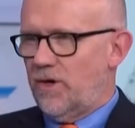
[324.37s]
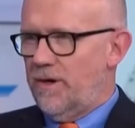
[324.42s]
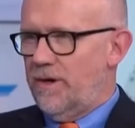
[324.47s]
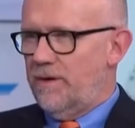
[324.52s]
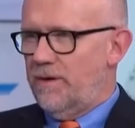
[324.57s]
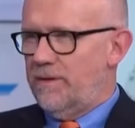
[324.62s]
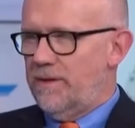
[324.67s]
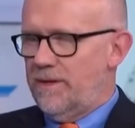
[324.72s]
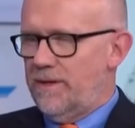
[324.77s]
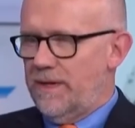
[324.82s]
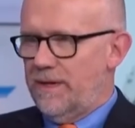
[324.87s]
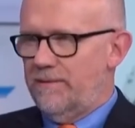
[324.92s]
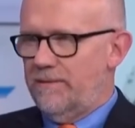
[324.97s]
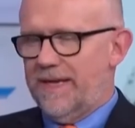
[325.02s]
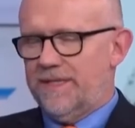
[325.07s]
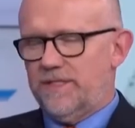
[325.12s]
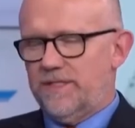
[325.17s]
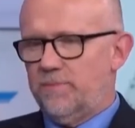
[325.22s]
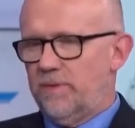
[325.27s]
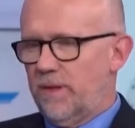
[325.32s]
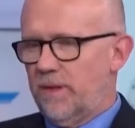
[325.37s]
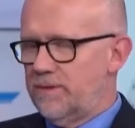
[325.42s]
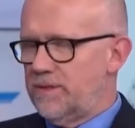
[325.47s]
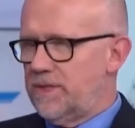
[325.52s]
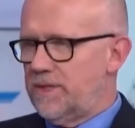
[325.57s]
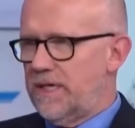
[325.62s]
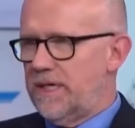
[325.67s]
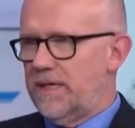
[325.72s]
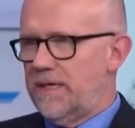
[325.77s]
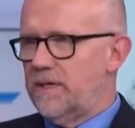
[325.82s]
fits into the
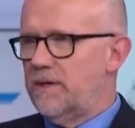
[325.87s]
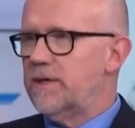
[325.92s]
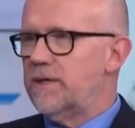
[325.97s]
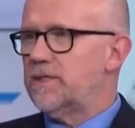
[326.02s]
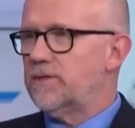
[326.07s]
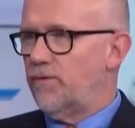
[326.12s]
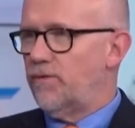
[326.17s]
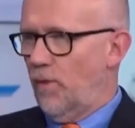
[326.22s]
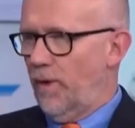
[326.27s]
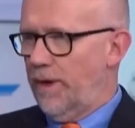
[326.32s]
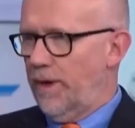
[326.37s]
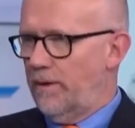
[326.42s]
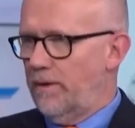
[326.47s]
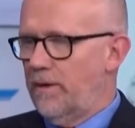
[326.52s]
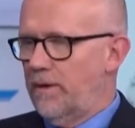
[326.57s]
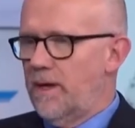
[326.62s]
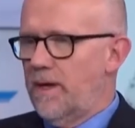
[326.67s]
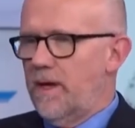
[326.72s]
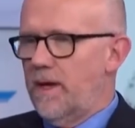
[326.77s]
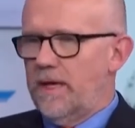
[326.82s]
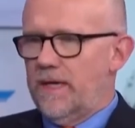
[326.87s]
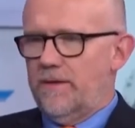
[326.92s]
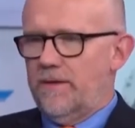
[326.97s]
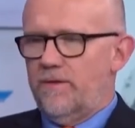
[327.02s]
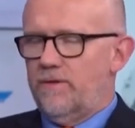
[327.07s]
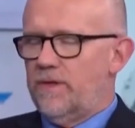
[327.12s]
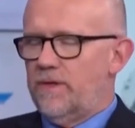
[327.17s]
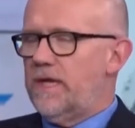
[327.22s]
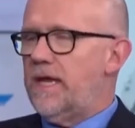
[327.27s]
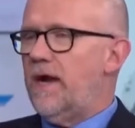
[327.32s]
narrative Trump and his
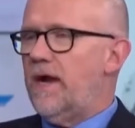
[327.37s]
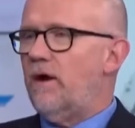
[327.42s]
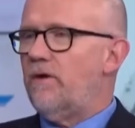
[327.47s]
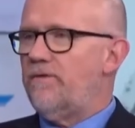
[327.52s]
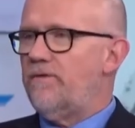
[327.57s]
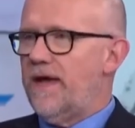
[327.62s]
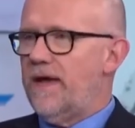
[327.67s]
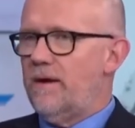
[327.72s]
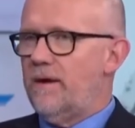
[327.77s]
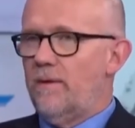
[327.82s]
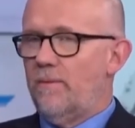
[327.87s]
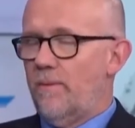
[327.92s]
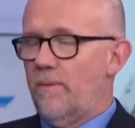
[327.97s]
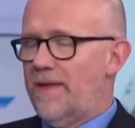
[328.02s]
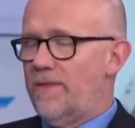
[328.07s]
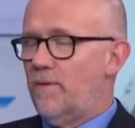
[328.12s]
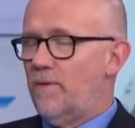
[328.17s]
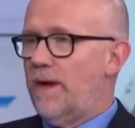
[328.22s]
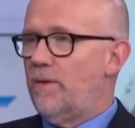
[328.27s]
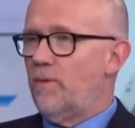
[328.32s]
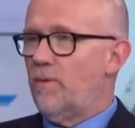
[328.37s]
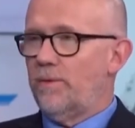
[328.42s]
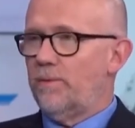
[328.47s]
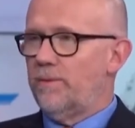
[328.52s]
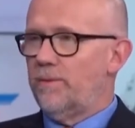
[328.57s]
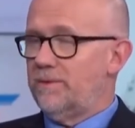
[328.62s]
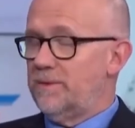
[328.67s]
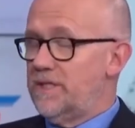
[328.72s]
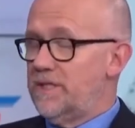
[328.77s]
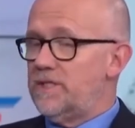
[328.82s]
followers have been telling.
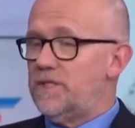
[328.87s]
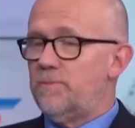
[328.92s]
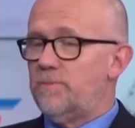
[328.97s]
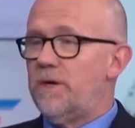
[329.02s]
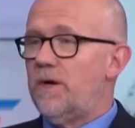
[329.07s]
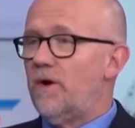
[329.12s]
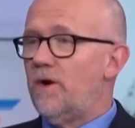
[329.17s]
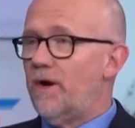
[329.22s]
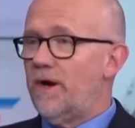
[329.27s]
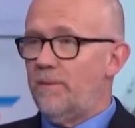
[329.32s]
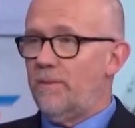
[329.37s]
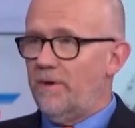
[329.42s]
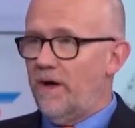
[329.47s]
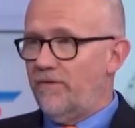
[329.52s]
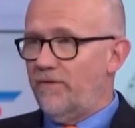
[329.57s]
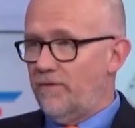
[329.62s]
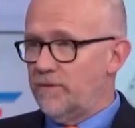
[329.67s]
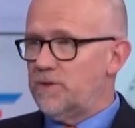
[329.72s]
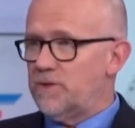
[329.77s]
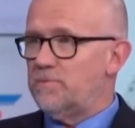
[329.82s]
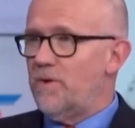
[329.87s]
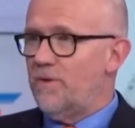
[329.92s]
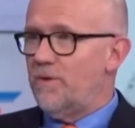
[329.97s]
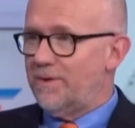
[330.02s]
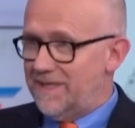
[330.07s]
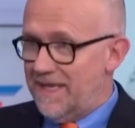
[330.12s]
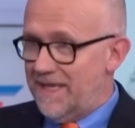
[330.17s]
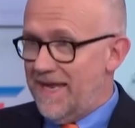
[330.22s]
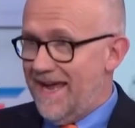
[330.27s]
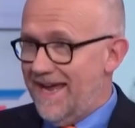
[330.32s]
And when you point
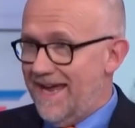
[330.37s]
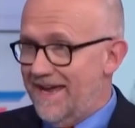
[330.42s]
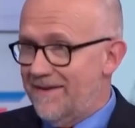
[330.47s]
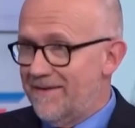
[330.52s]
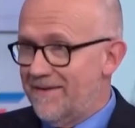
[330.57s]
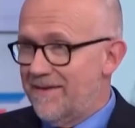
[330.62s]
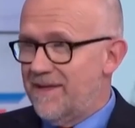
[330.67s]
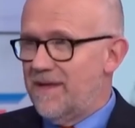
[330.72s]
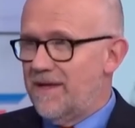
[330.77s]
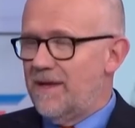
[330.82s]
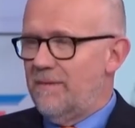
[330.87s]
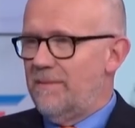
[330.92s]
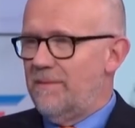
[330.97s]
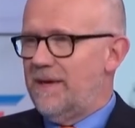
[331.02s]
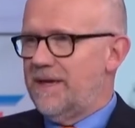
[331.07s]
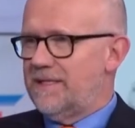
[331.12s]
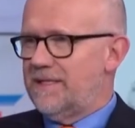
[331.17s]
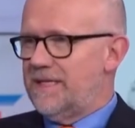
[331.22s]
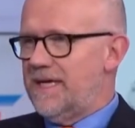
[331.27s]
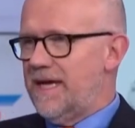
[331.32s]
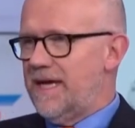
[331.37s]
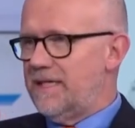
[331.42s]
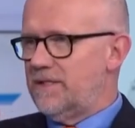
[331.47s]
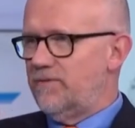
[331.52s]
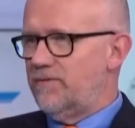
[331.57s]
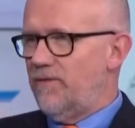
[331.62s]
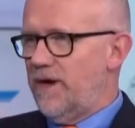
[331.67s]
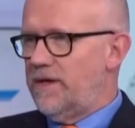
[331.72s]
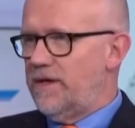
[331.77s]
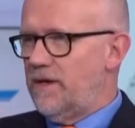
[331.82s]
out these flaws,
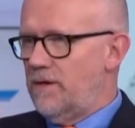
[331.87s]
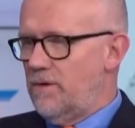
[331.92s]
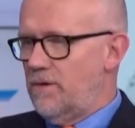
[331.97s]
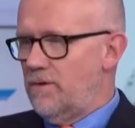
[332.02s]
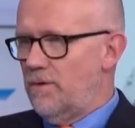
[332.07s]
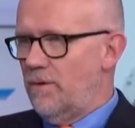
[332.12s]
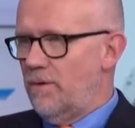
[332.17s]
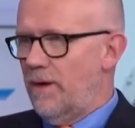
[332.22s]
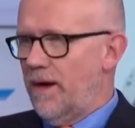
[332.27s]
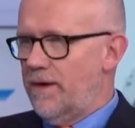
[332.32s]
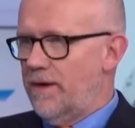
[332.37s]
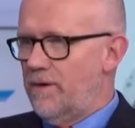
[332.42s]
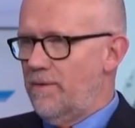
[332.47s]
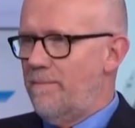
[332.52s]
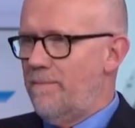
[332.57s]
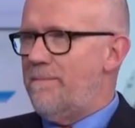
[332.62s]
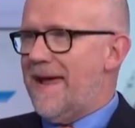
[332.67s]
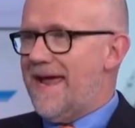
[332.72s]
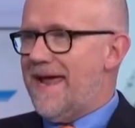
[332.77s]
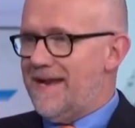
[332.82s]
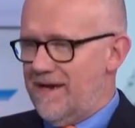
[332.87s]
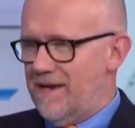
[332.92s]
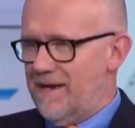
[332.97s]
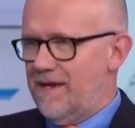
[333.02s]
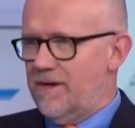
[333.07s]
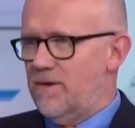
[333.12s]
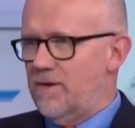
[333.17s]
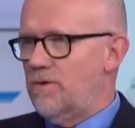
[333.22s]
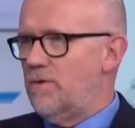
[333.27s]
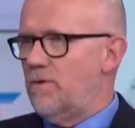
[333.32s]
Trump doesn't have a coherent
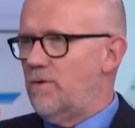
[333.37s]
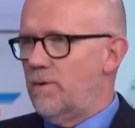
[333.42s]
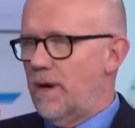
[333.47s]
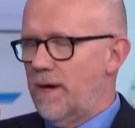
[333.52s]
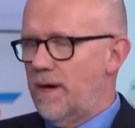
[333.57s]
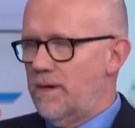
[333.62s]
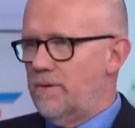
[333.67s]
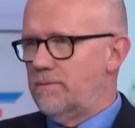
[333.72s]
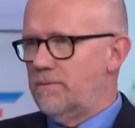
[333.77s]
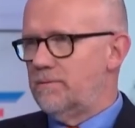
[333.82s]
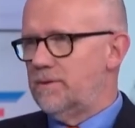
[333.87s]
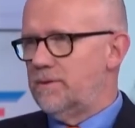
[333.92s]
defense.